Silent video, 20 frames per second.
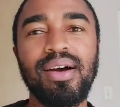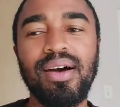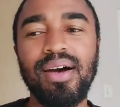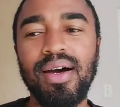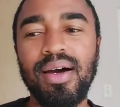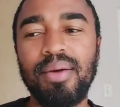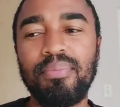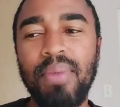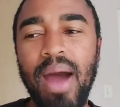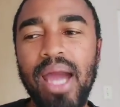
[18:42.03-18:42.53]

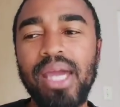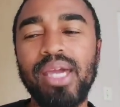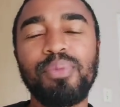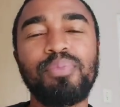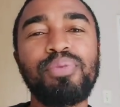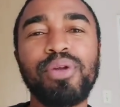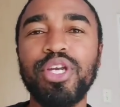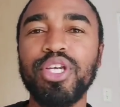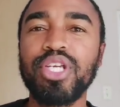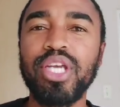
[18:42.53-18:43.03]
I
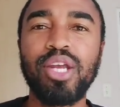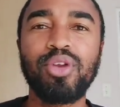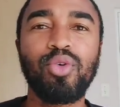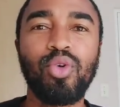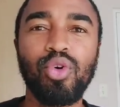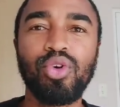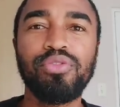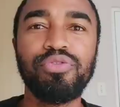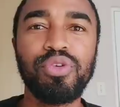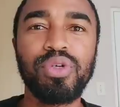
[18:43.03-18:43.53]
appreciate
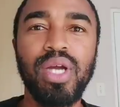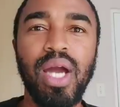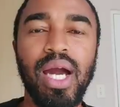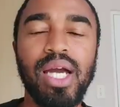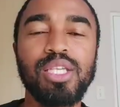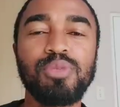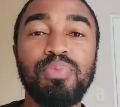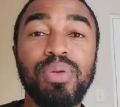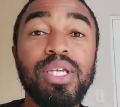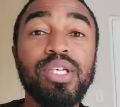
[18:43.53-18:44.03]
all of you
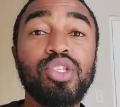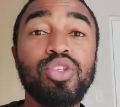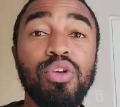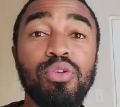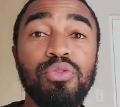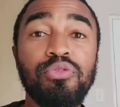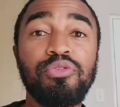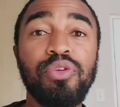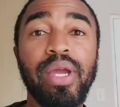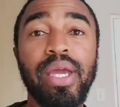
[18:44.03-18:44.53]
guys. Please
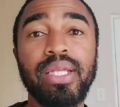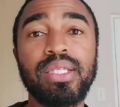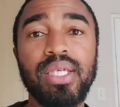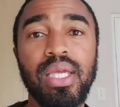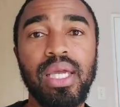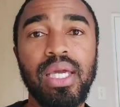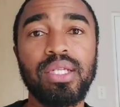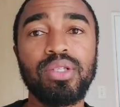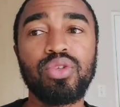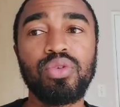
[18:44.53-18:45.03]
don't forget
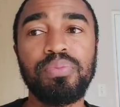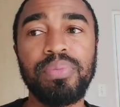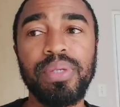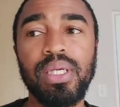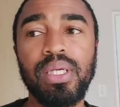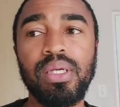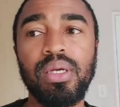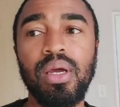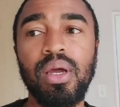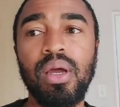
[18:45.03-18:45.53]
again to
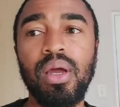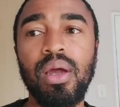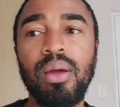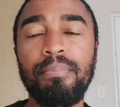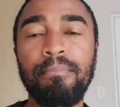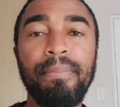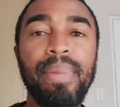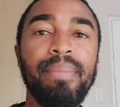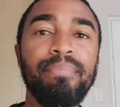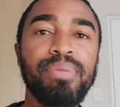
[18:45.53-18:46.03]
be
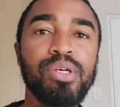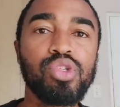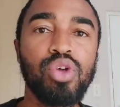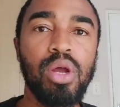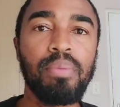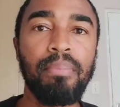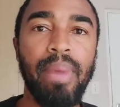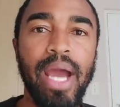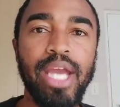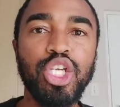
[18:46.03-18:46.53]
members
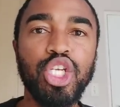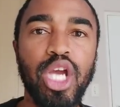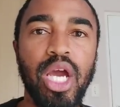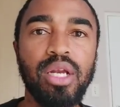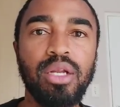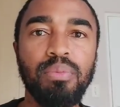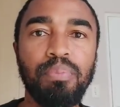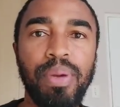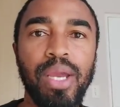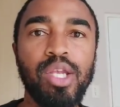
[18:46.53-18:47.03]
on my
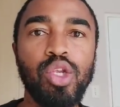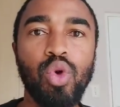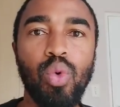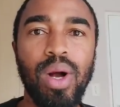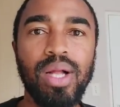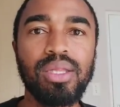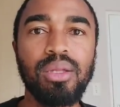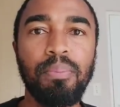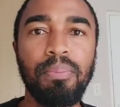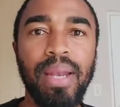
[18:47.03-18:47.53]
channel,
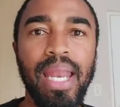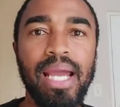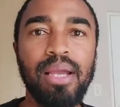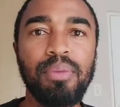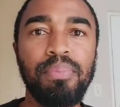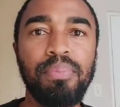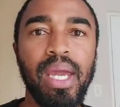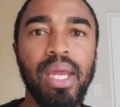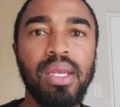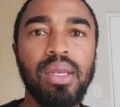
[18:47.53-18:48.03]
Penuel the
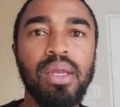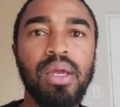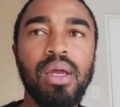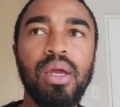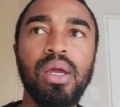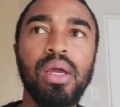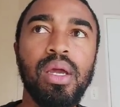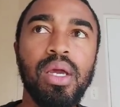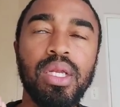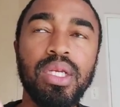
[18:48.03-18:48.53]
Black Pen.
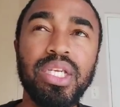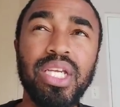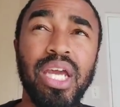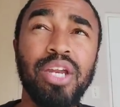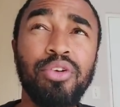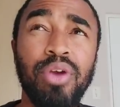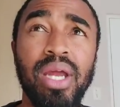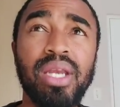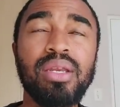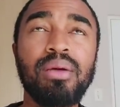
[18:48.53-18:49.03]

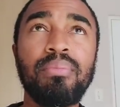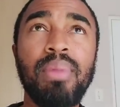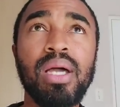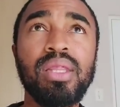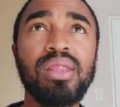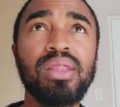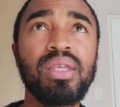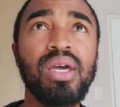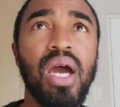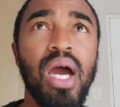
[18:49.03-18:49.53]
10 rand a
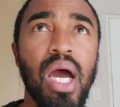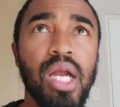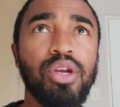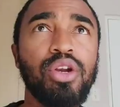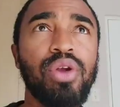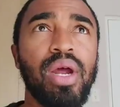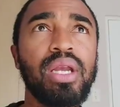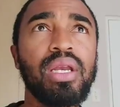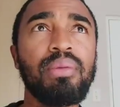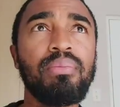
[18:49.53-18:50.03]
month,
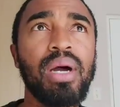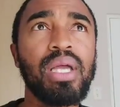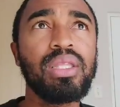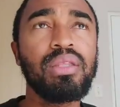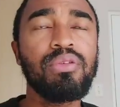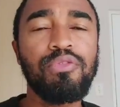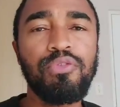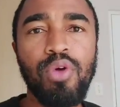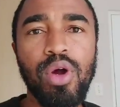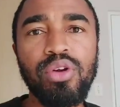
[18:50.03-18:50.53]
100 rand a
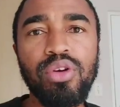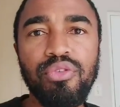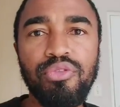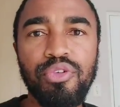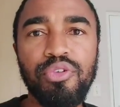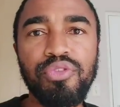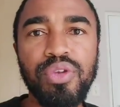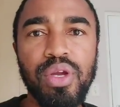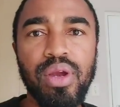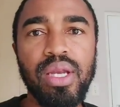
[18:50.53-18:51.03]
month,
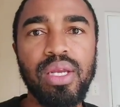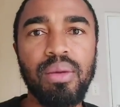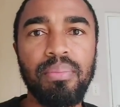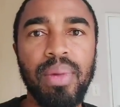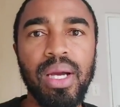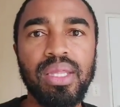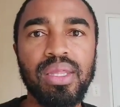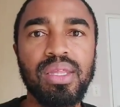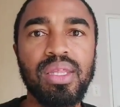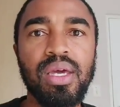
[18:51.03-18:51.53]
450 rand a
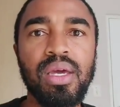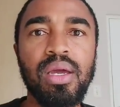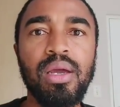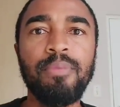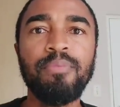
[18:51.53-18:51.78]
month.